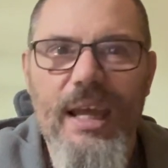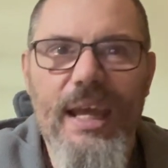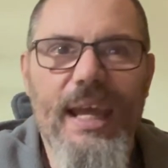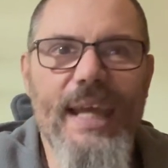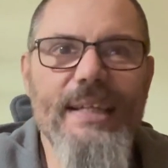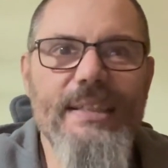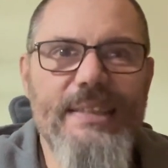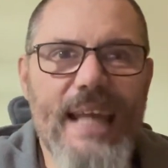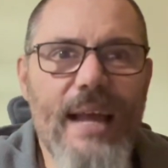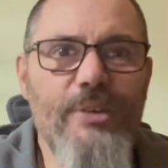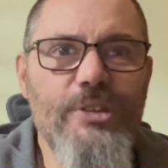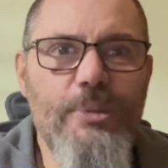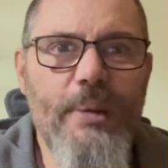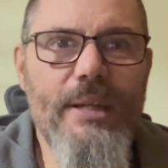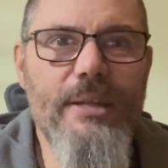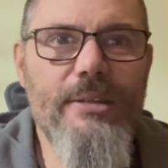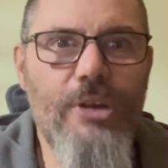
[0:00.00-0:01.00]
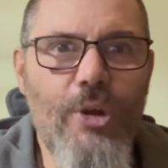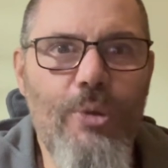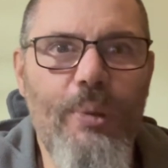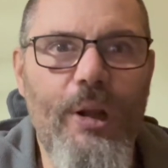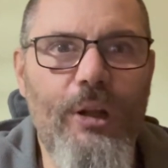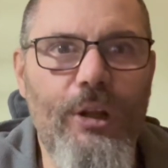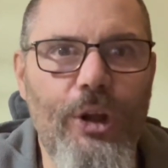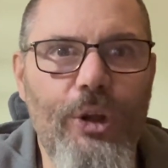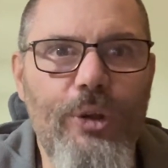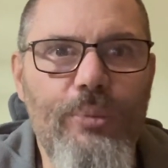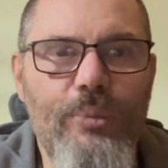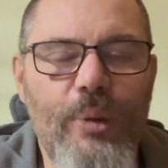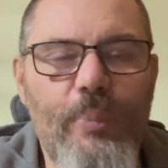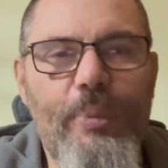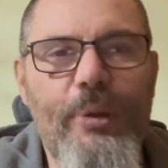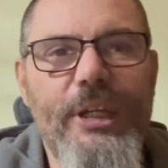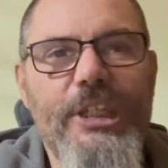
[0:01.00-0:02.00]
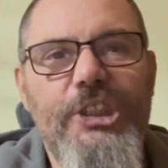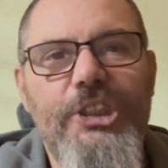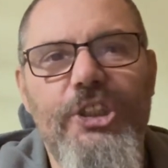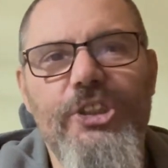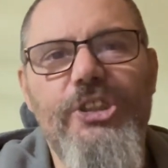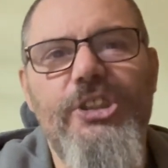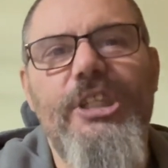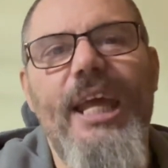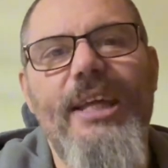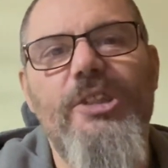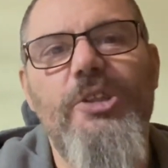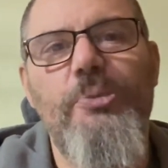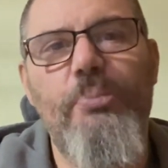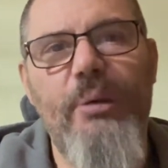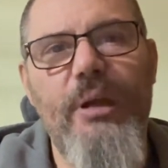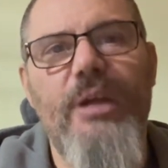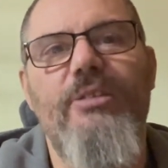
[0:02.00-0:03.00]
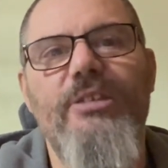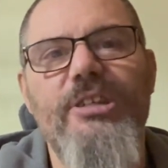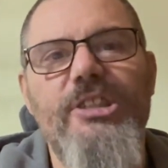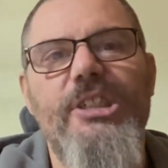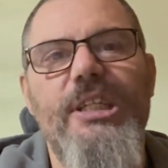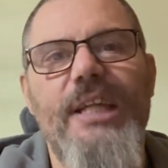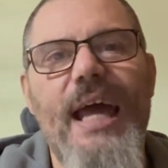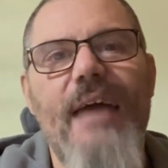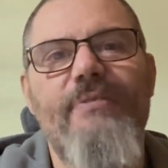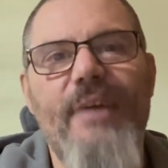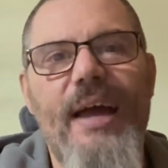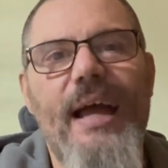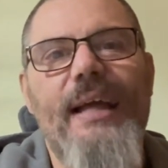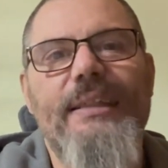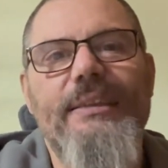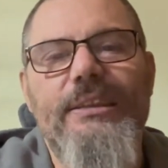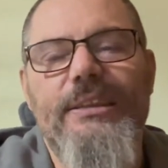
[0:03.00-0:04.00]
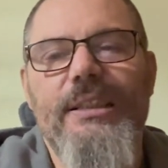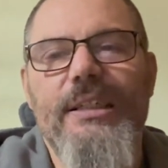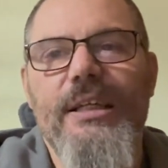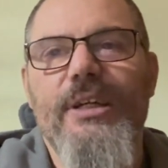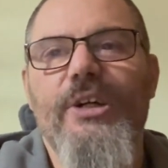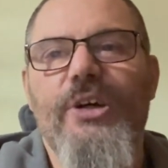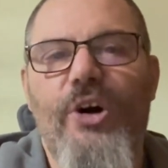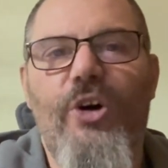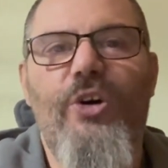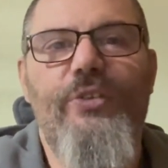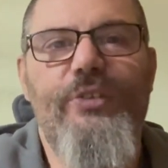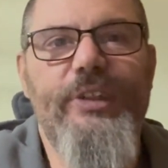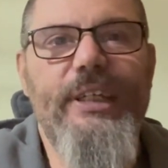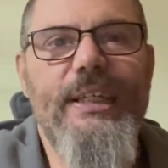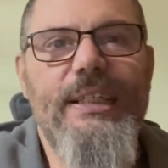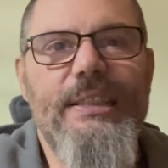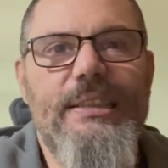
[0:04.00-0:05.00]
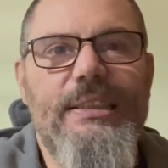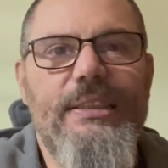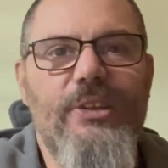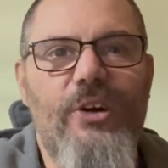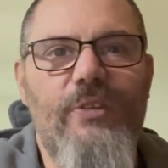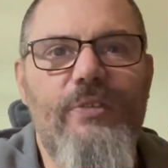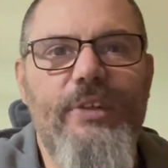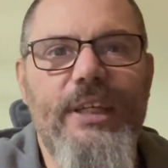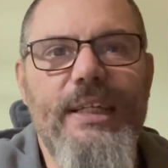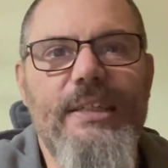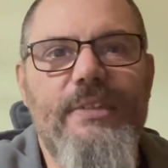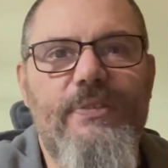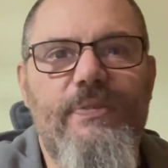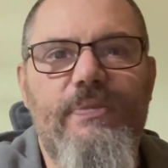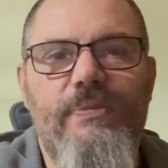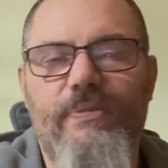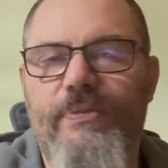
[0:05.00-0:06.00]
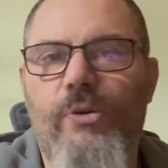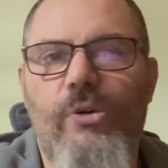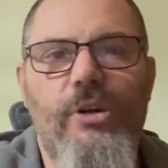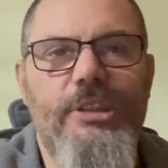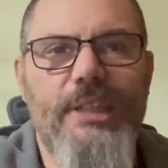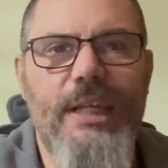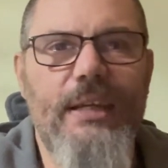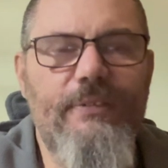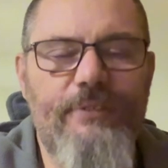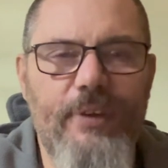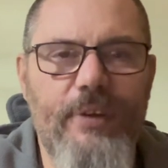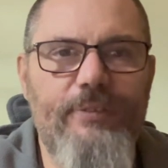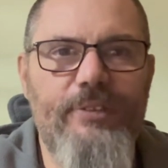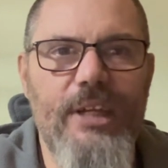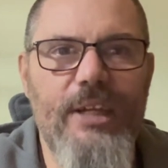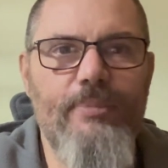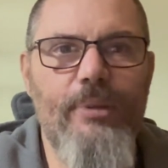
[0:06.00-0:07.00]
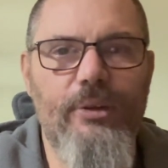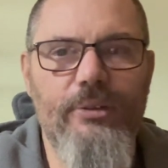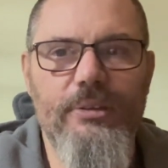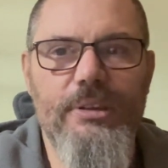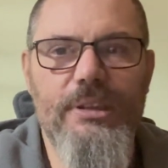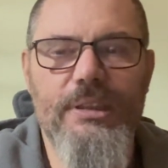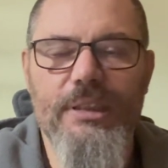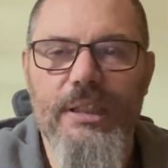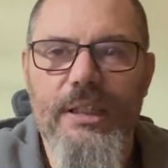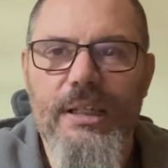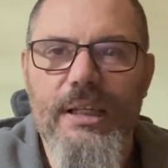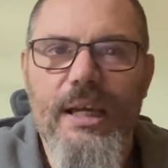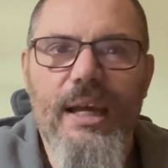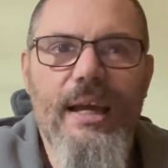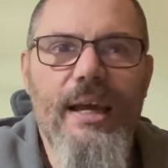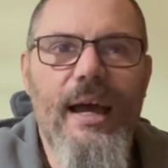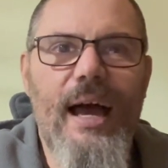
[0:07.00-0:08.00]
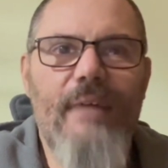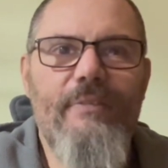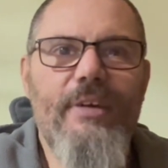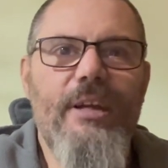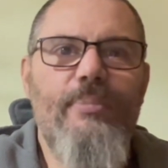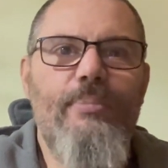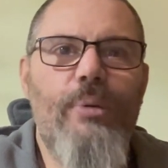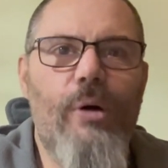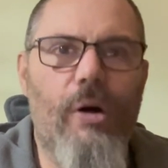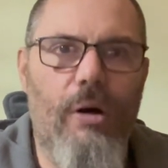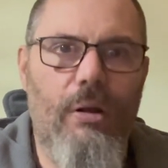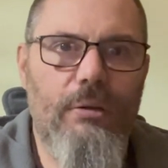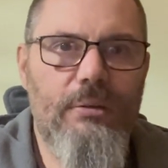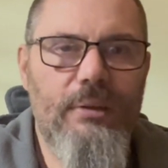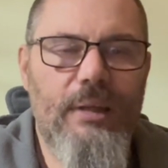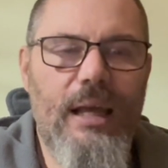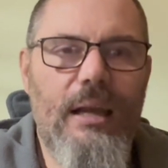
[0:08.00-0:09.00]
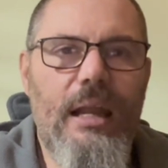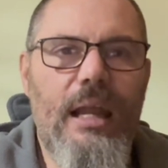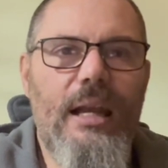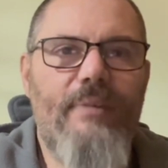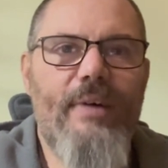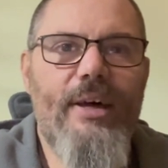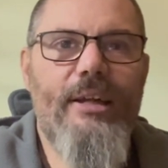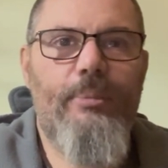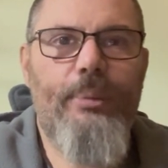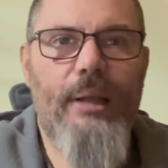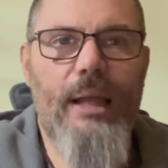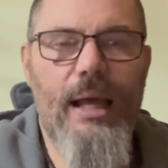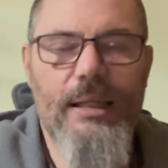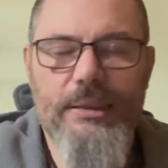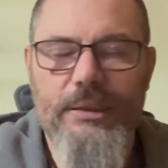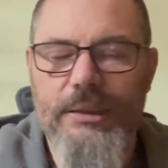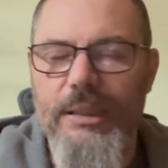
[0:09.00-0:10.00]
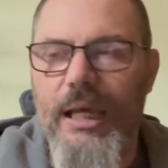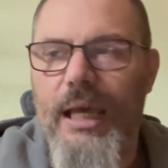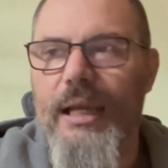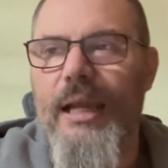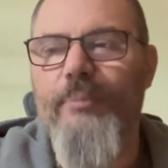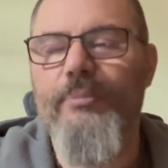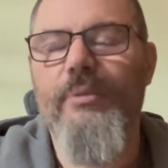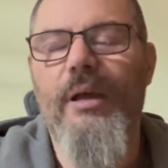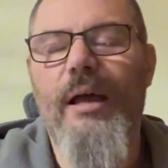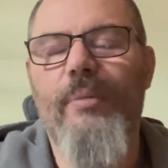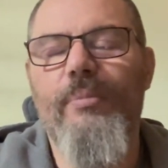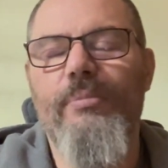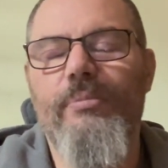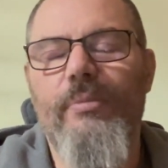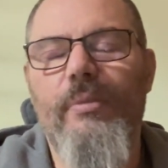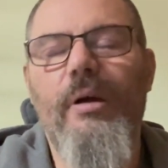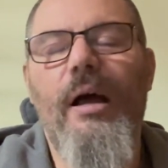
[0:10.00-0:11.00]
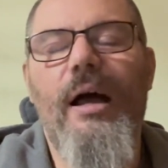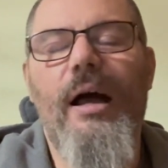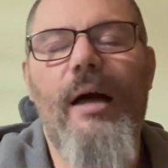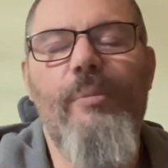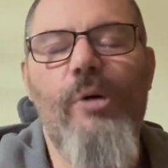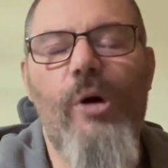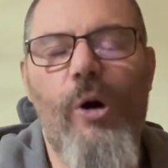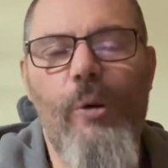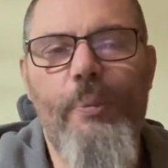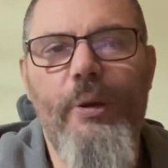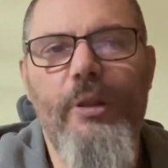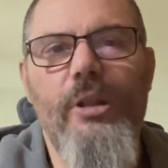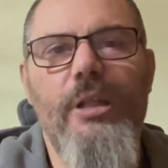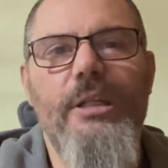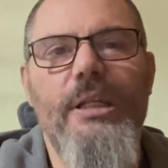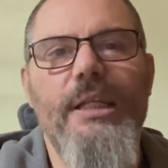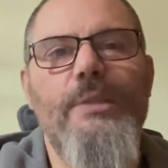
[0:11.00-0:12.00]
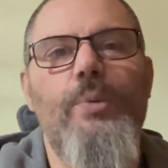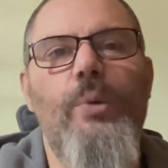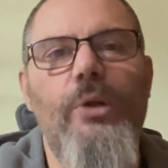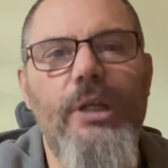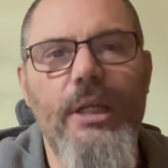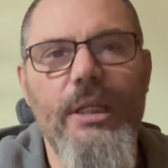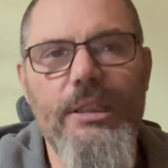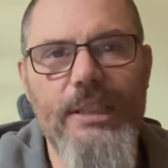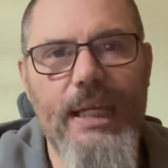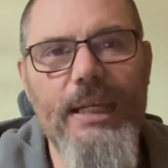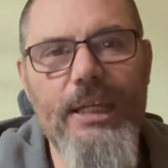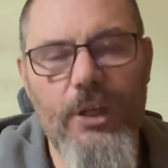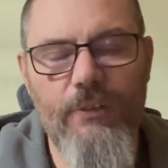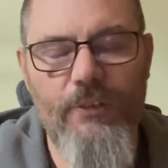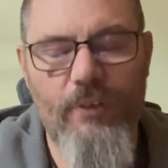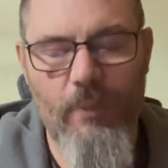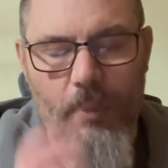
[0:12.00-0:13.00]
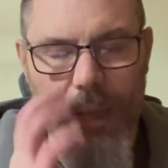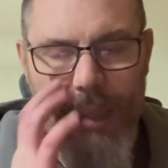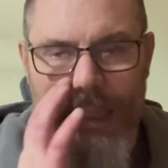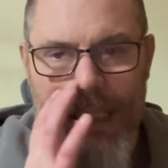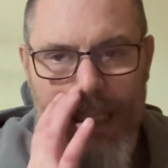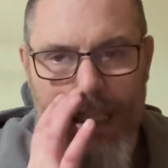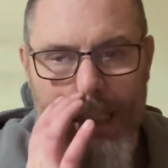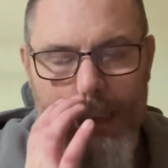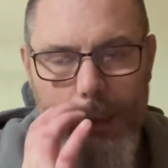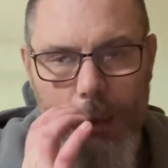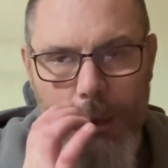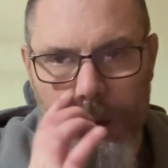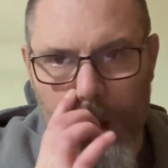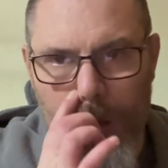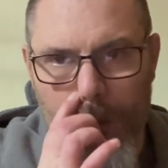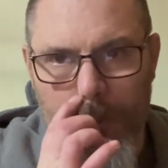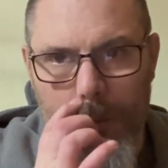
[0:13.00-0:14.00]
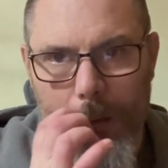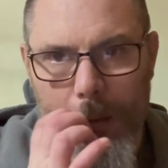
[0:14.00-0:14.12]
It sounds a bit doom and gloom, but it's just the experience that I've had over these 14, 15 months. I've had a ball and I've had a blast, and I'm hoping that this will continue for many years to come.